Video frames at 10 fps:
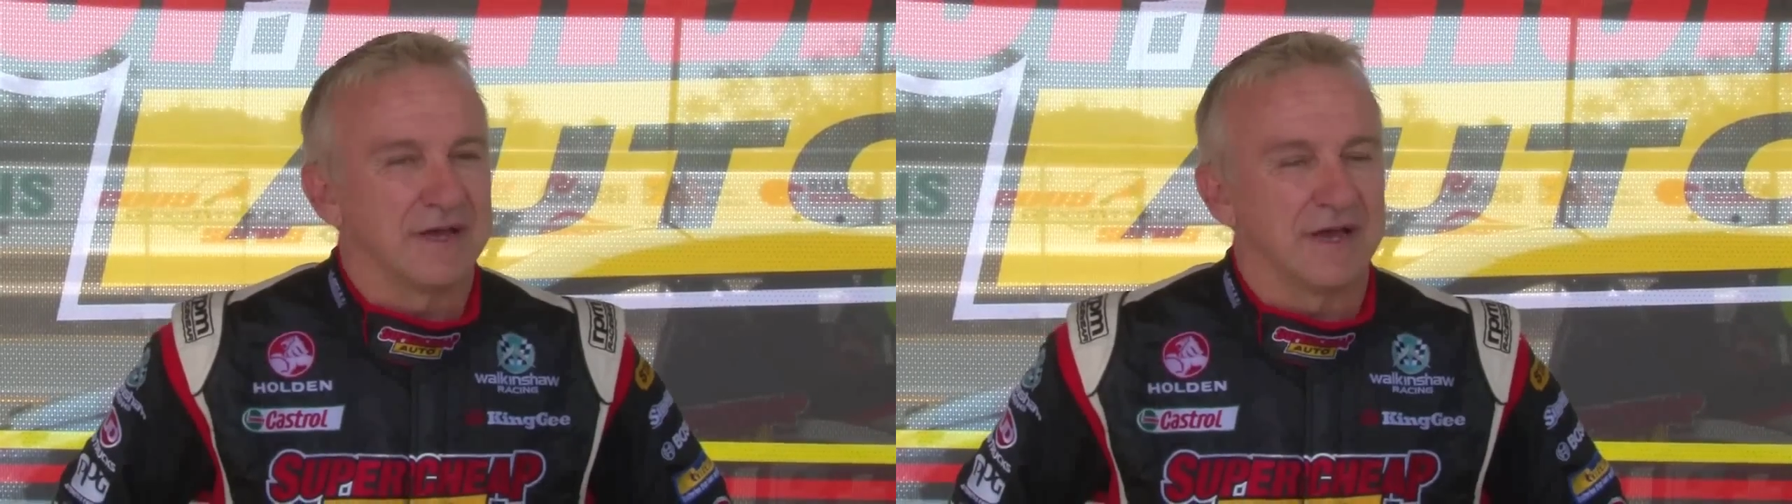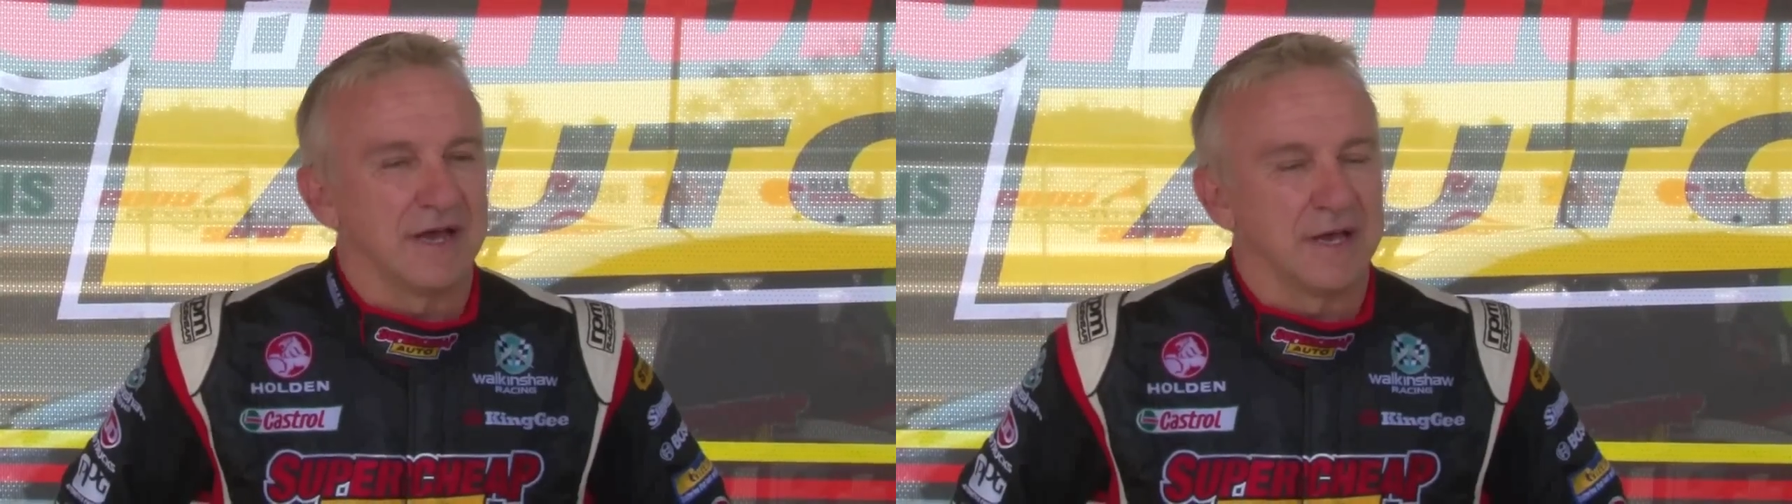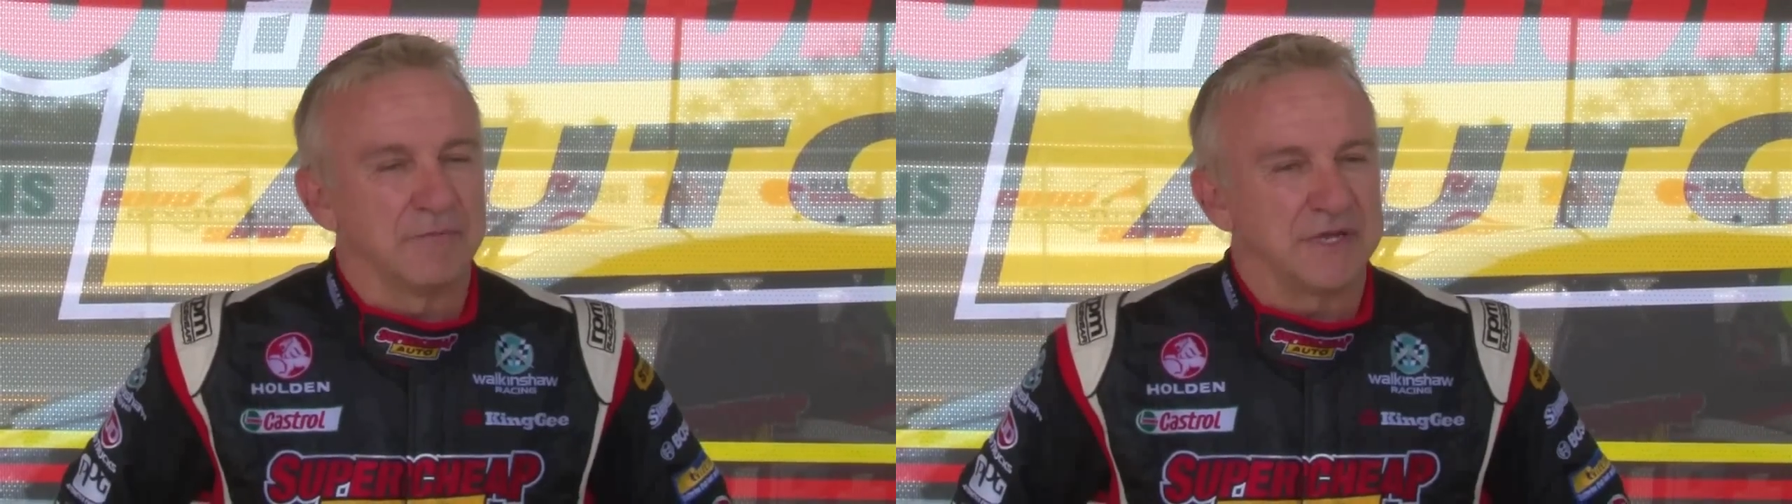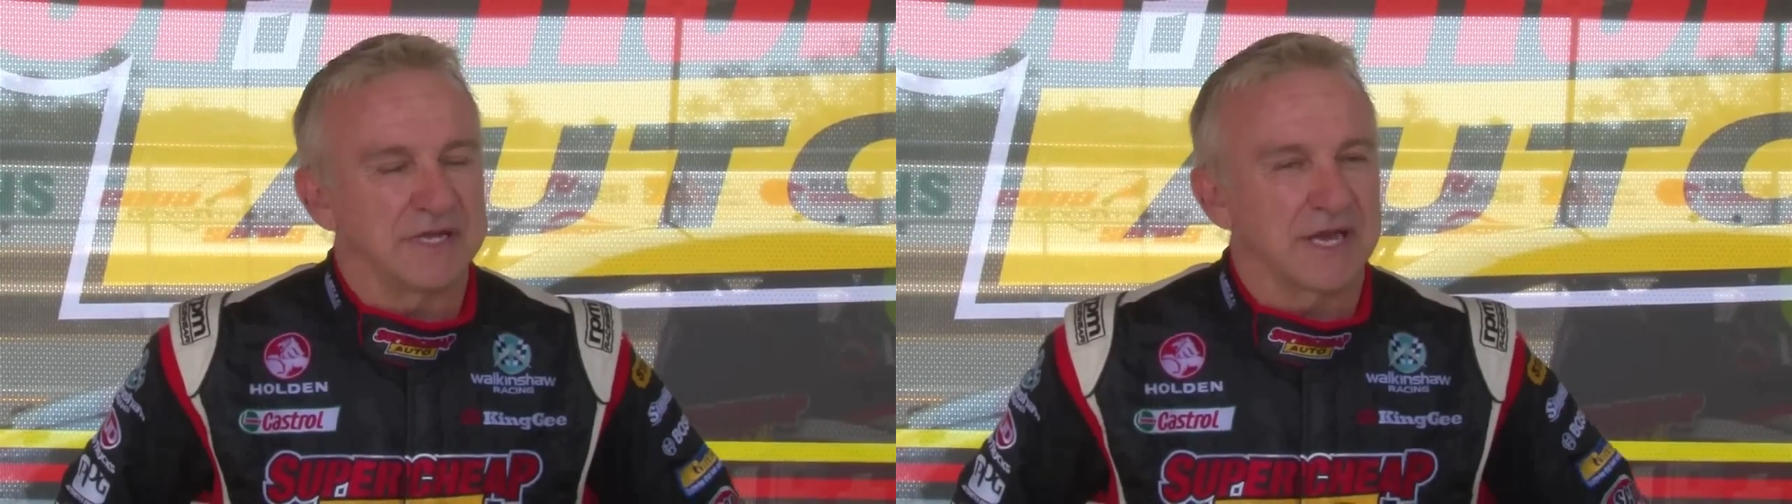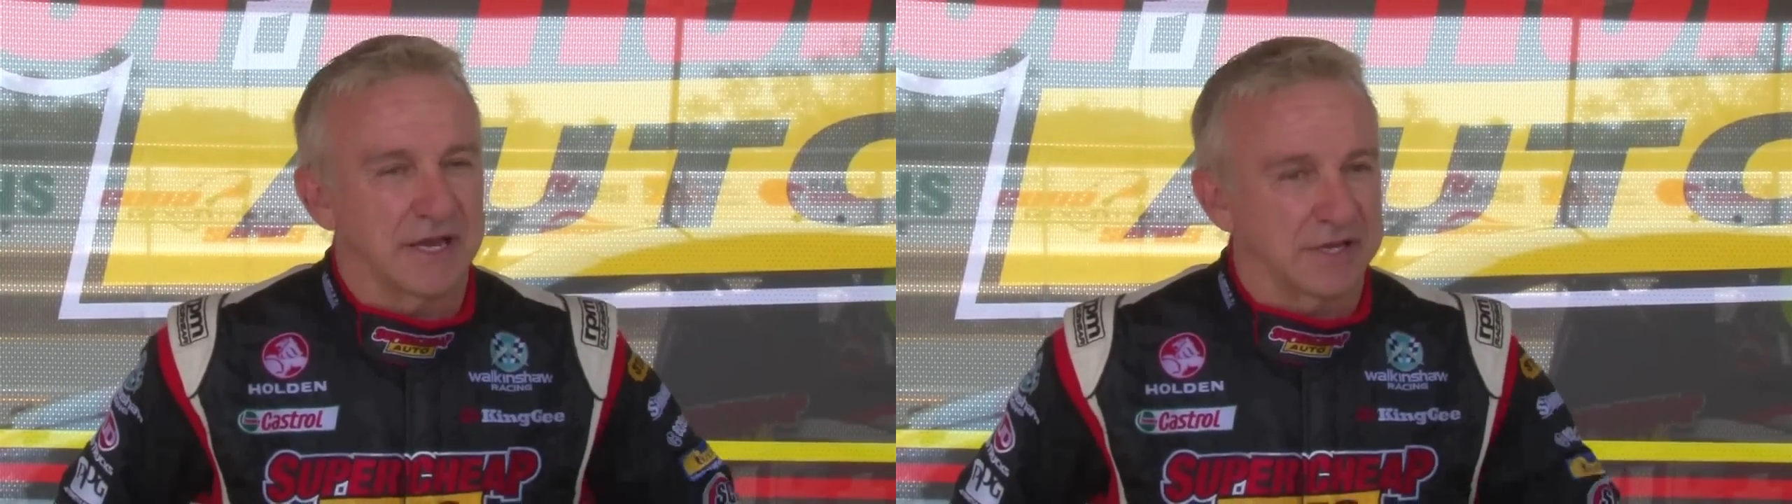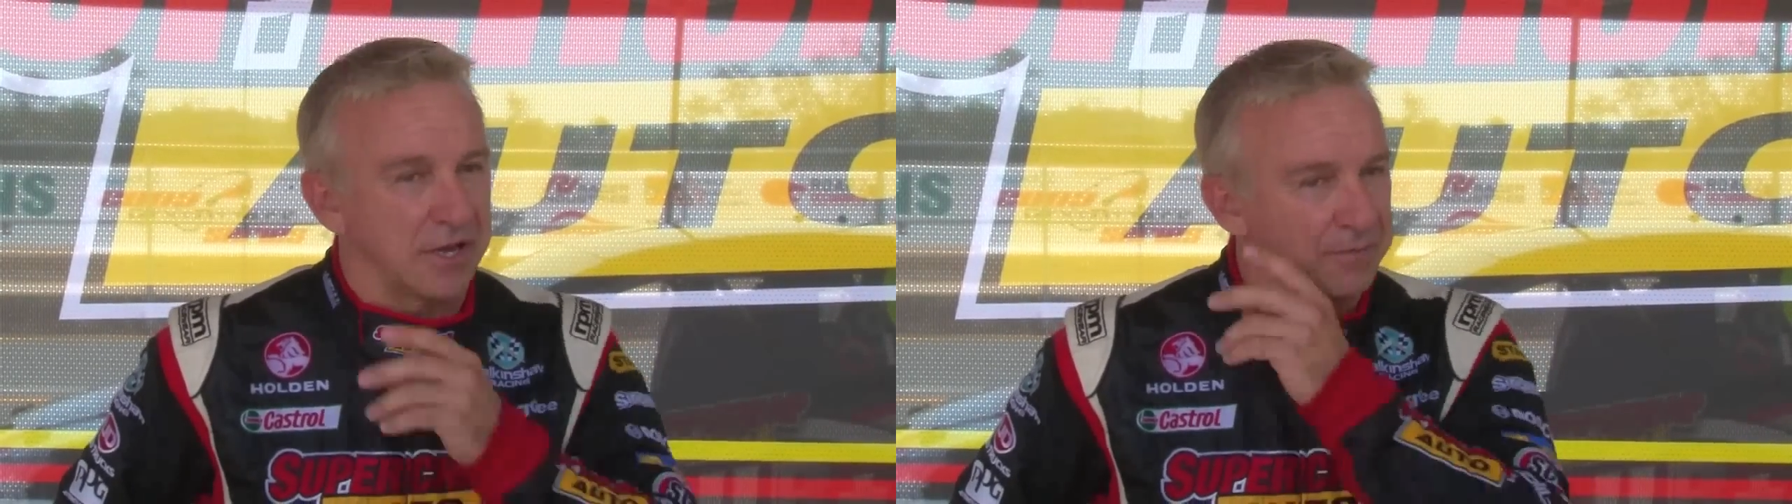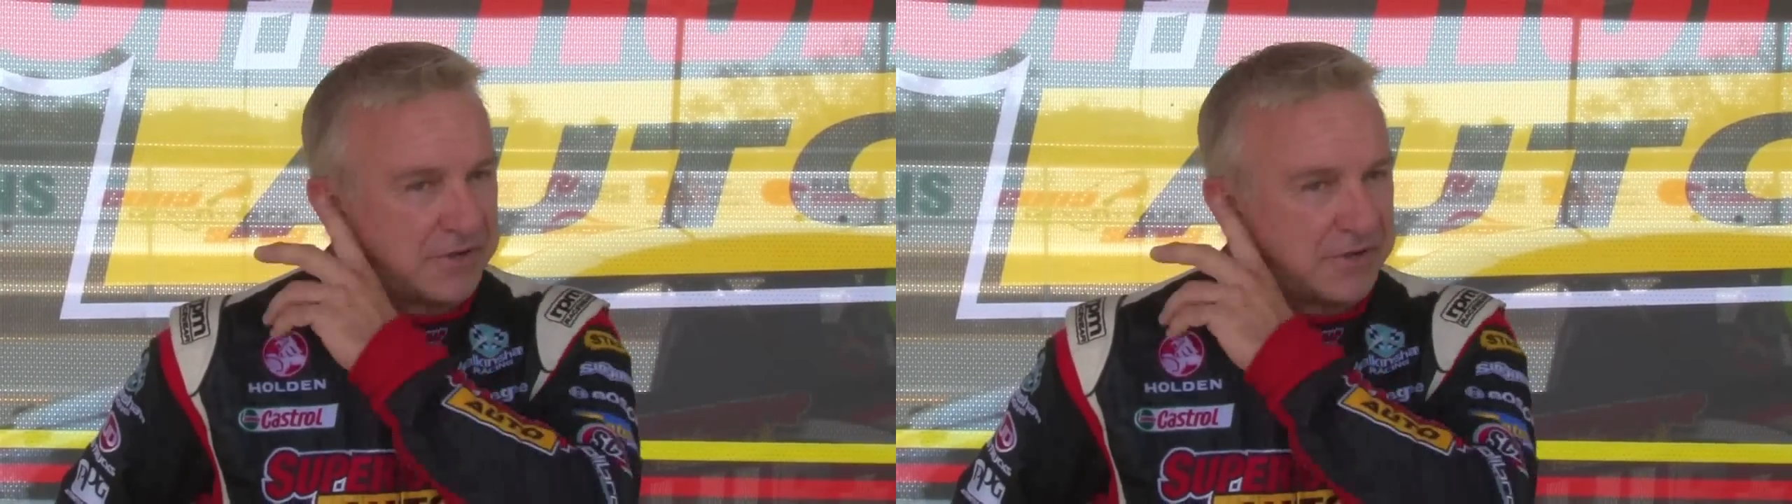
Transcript: Uh, but you can't go